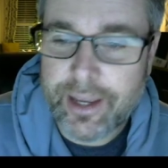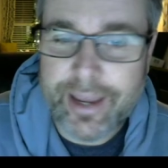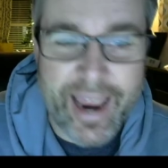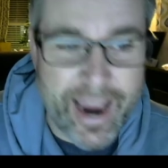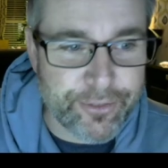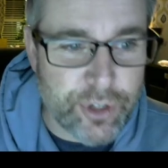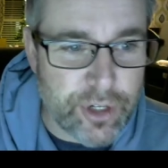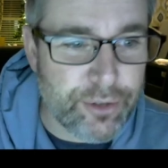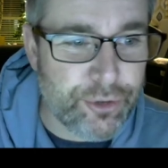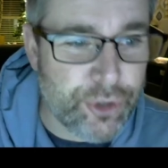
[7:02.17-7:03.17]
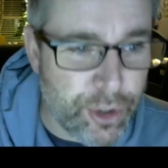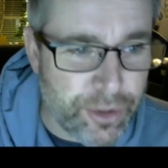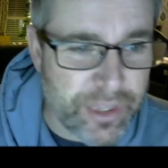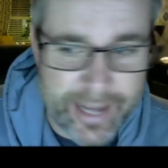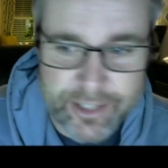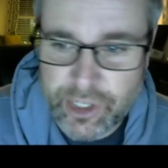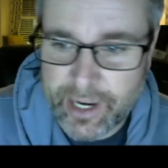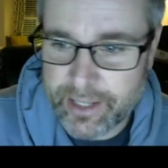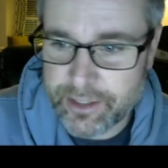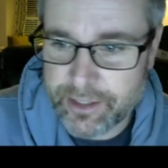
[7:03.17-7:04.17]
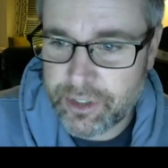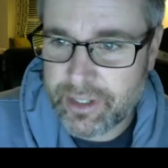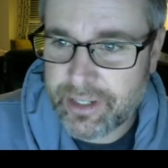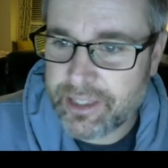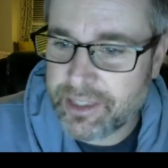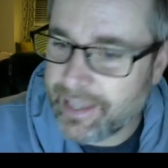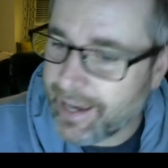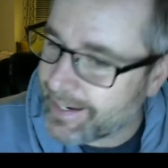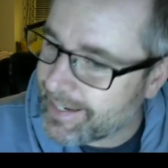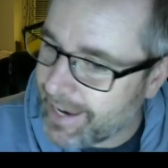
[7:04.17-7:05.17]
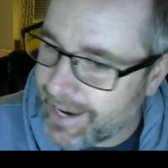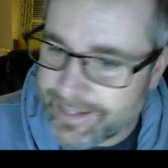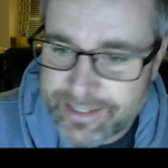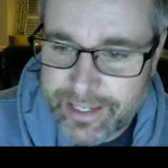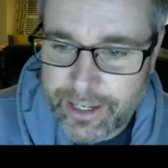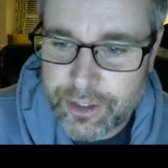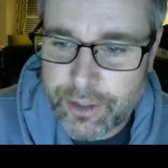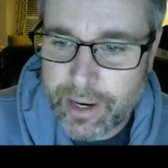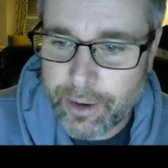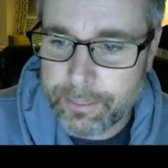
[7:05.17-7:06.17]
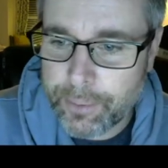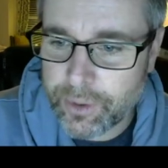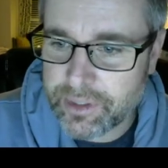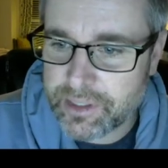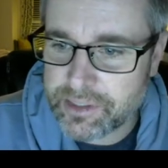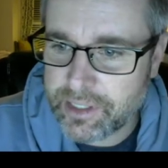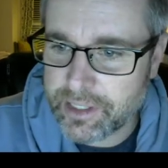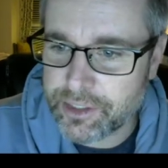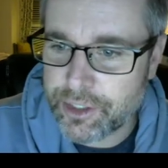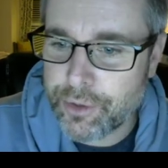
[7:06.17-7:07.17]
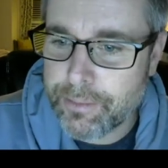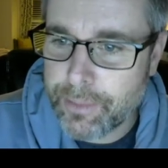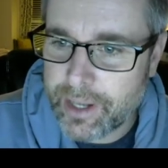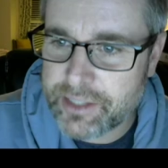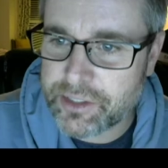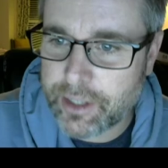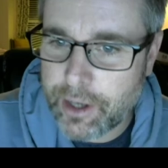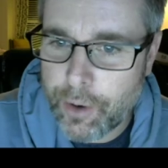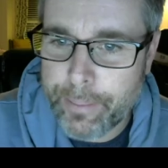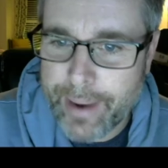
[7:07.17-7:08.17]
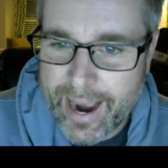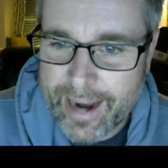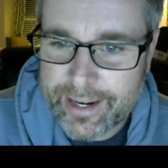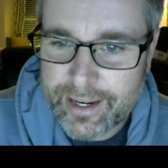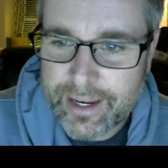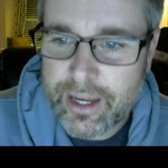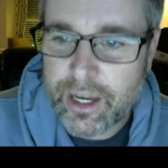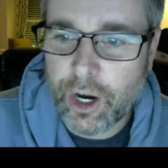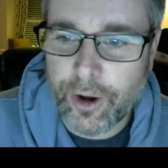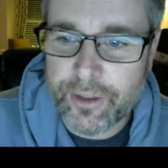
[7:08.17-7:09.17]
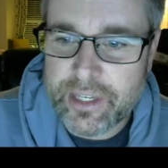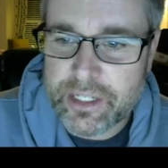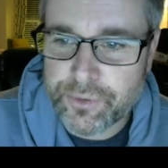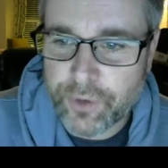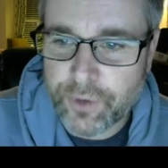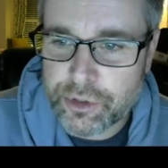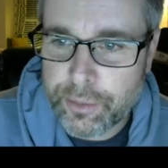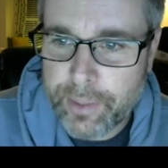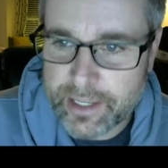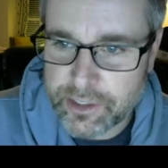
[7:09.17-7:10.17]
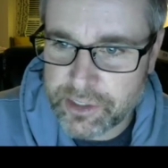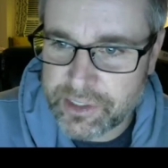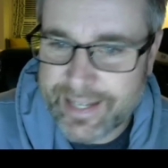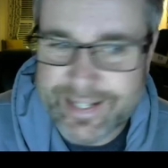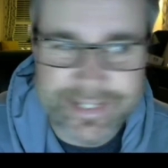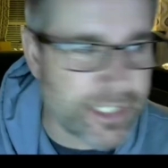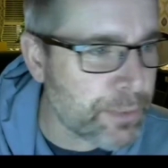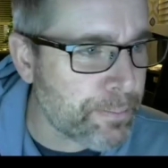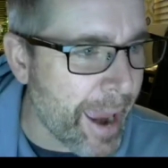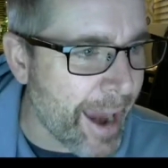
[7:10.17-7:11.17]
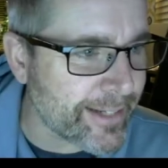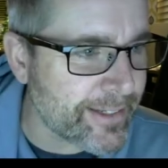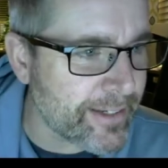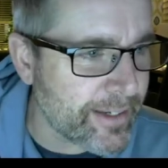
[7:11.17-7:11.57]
After you do that change, I can't tell you how important this is. You must go back on these first 2 pages and inspect